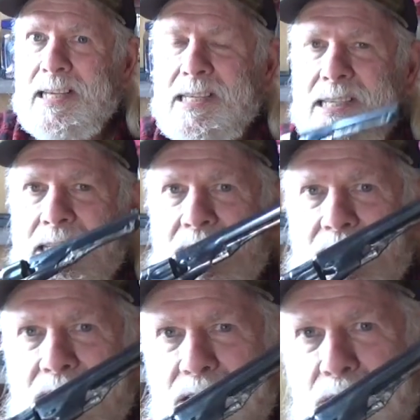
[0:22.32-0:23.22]

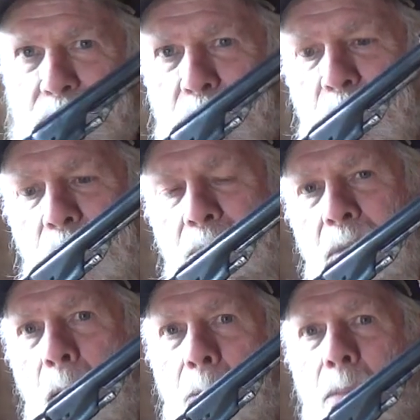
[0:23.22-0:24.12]
62
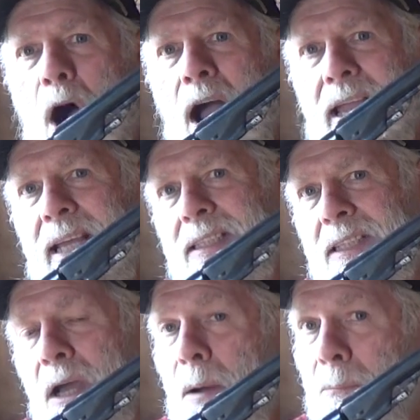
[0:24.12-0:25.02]

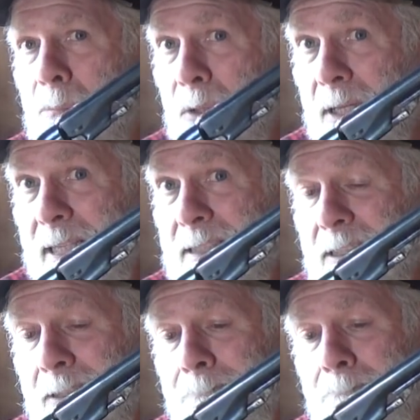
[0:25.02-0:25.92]
Pocket
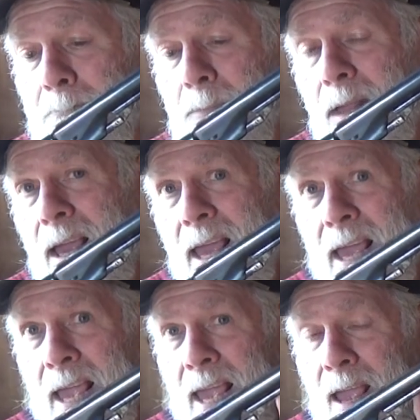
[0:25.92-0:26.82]
Police.
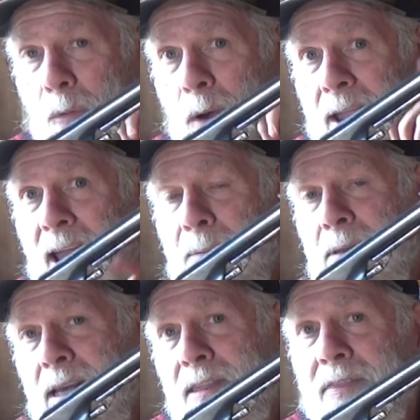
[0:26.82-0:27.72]
And what got
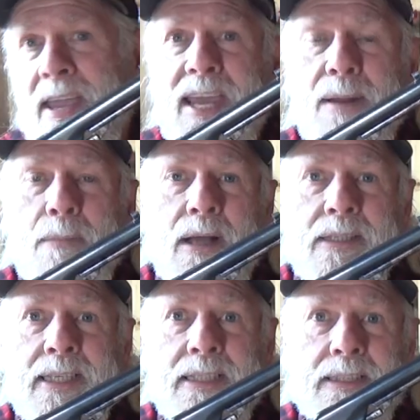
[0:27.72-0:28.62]
me to thinking
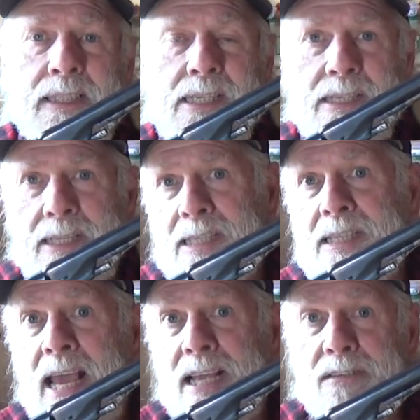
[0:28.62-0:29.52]
about this is
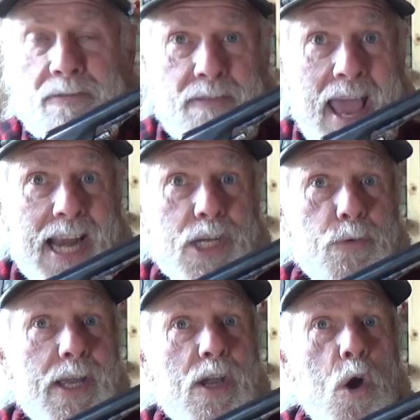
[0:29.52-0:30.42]
this has
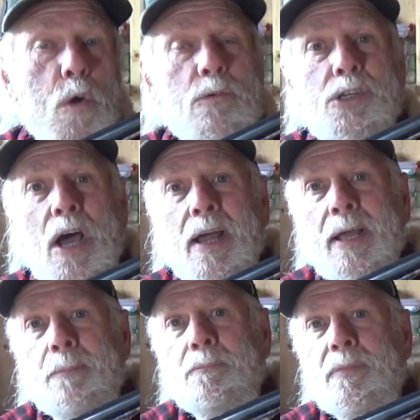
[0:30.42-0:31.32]
factory cones on
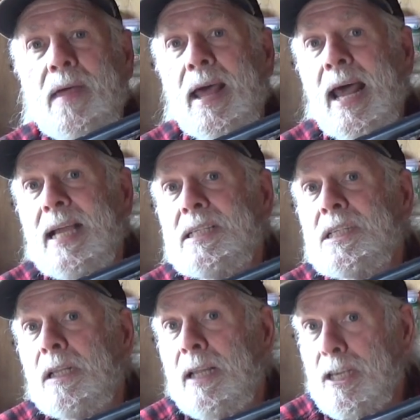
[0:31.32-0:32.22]
it that I
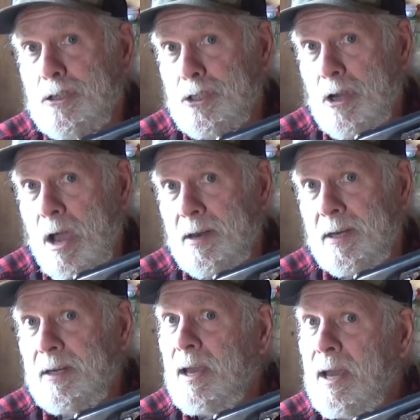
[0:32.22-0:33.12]
slick
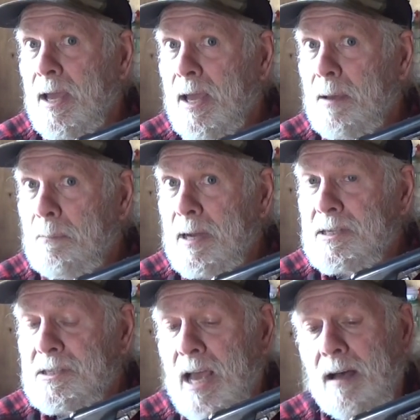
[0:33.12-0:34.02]
shotted
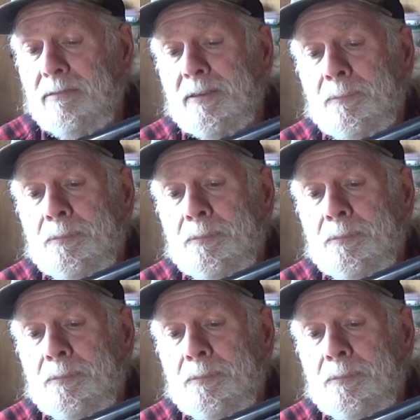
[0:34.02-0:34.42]
myself.